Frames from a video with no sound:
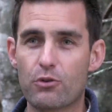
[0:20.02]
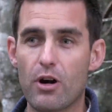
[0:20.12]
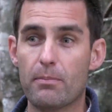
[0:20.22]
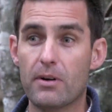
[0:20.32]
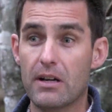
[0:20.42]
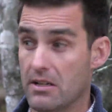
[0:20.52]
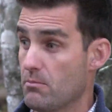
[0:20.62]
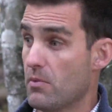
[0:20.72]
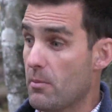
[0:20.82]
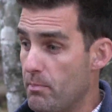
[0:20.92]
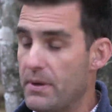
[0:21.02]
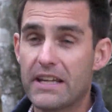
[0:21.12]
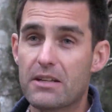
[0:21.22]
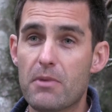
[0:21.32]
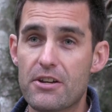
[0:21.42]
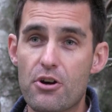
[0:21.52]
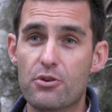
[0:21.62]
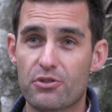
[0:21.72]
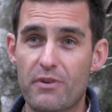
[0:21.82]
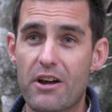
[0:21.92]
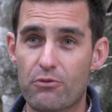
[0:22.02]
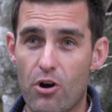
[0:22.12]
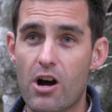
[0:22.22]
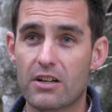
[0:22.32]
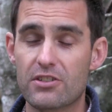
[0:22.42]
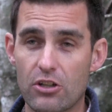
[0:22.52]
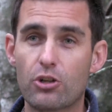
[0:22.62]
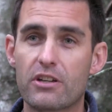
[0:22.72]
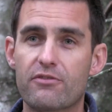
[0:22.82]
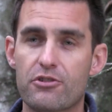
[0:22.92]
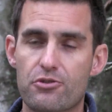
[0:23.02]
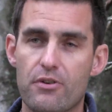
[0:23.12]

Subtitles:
grew up, peeking my nose around rocks and looking for